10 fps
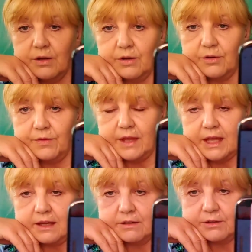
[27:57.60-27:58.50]
on
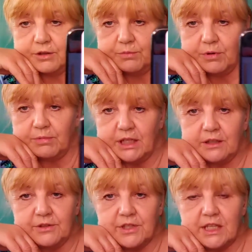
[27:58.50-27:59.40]
there uh, you probably
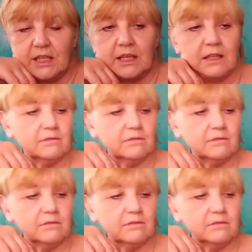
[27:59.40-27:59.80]
can't see that